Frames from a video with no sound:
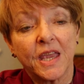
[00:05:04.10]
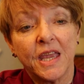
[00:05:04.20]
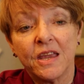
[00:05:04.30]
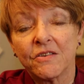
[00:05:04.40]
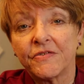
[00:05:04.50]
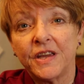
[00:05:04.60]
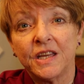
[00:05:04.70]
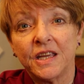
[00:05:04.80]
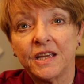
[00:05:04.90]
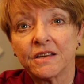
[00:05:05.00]
if
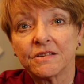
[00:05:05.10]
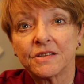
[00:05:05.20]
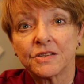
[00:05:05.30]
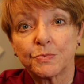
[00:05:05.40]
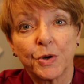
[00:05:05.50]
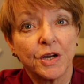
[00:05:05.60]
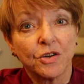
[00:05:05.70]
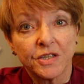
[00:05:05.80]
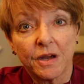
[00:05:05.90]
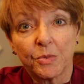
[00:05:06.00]
it is spring
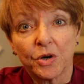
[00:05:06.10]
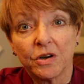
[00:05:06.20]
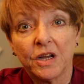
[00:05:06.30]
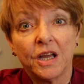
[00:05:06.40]
or summer,